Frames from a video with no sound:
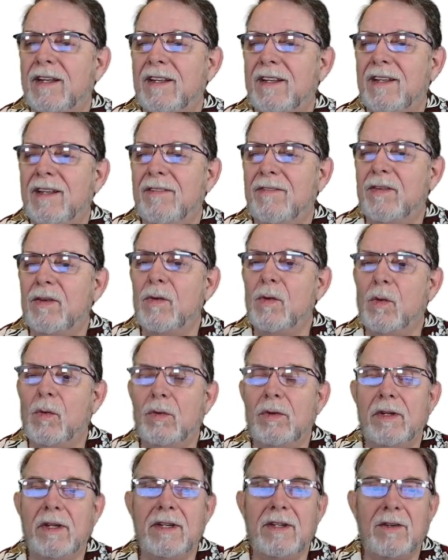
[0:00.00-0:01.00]
If you
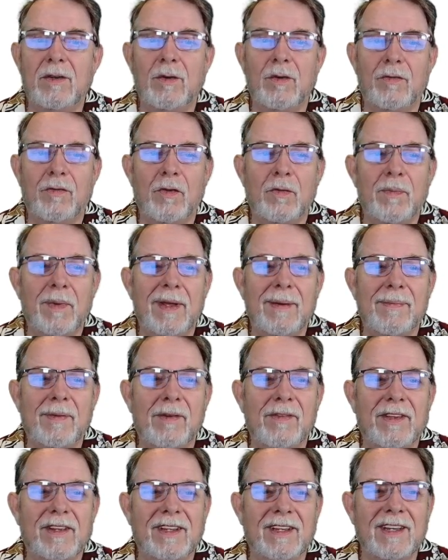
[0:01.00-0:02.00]
only do for people
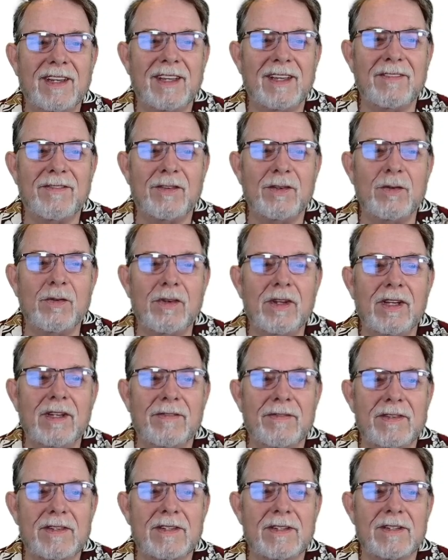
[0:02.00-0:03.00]
that can give you
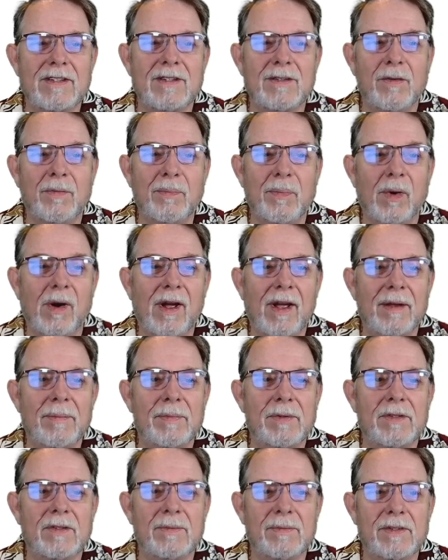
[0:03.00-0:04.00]
gifts or
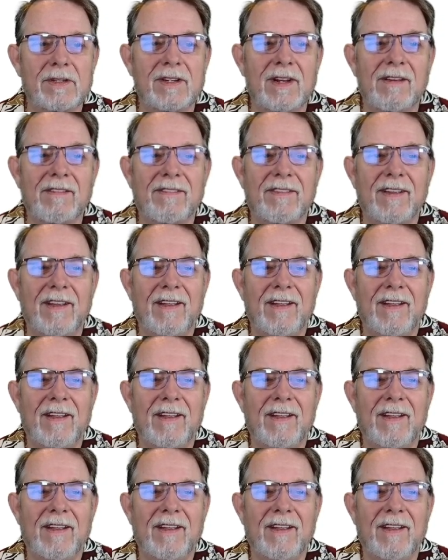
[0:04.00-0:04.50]
bribes and stuff,